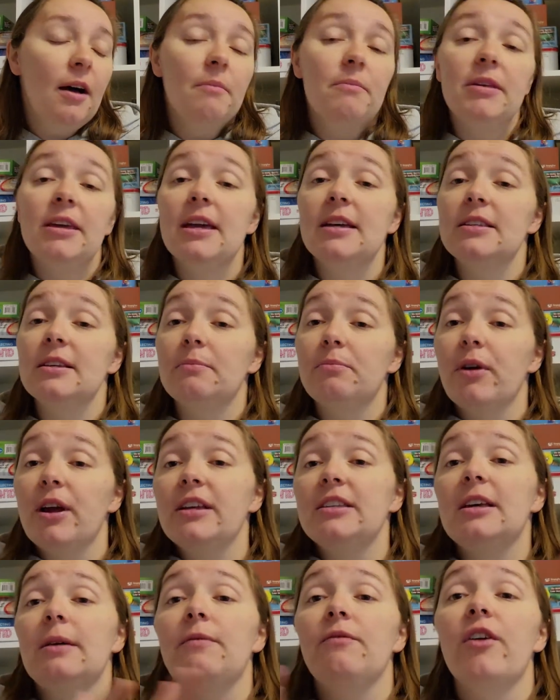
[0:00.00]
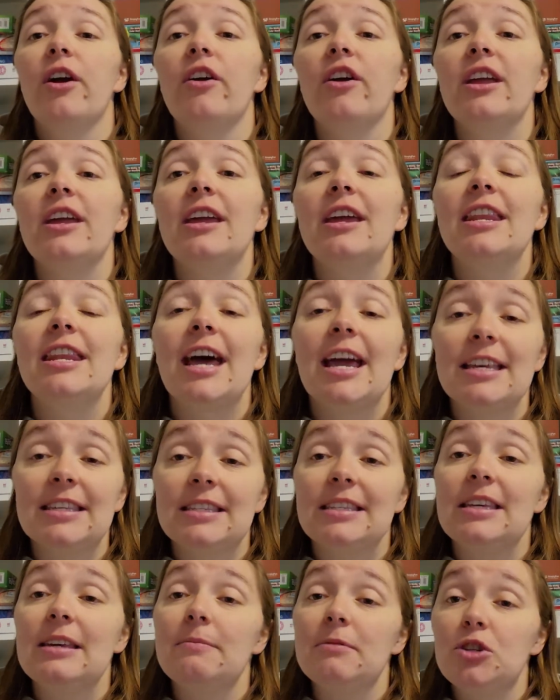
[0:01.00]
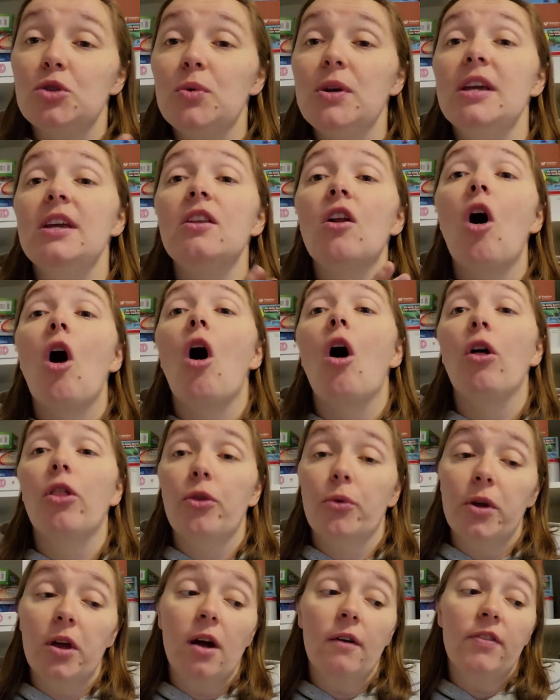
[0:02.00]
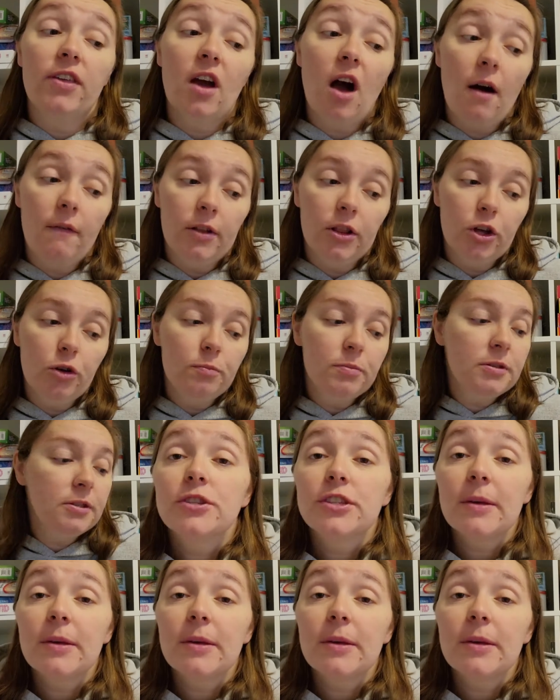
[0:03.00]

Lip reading: because it breaks up very nicely between all three of the envelopes.